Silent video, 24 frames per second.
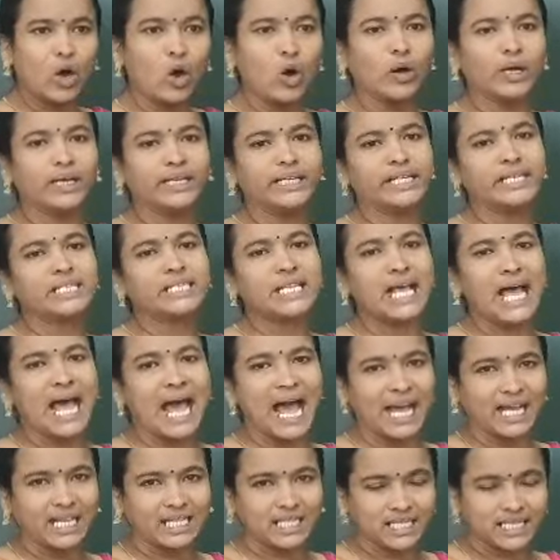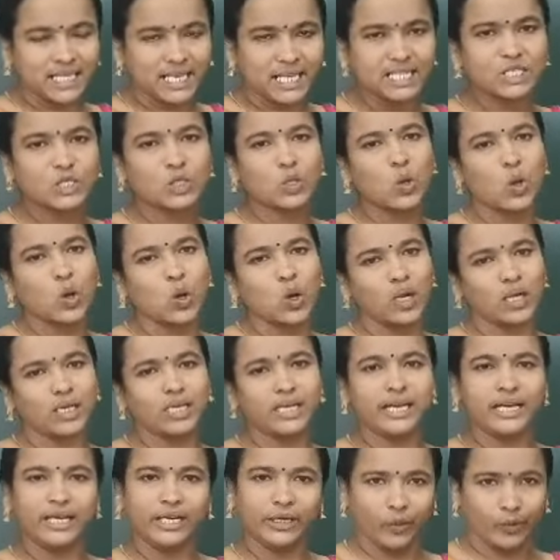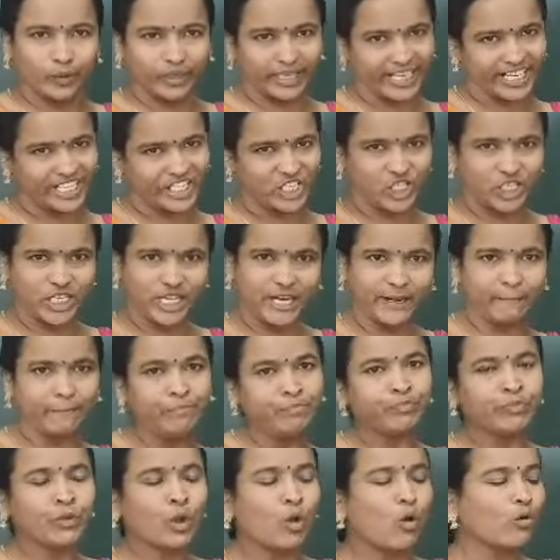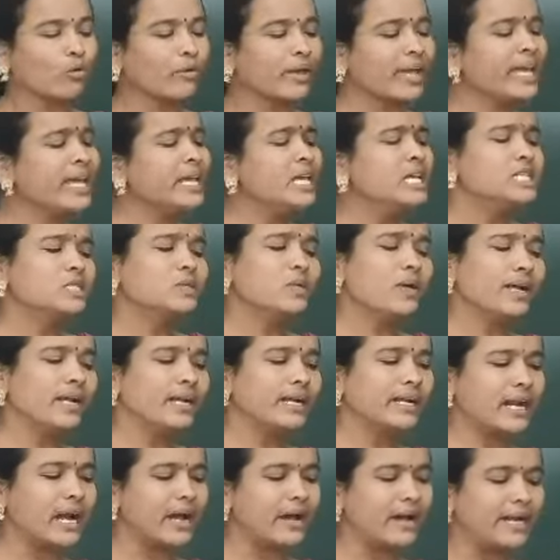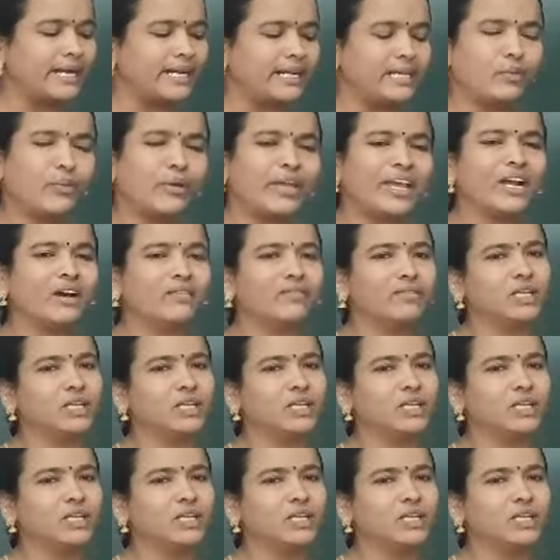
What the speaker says: on its axis called rotation. Okay, so and we have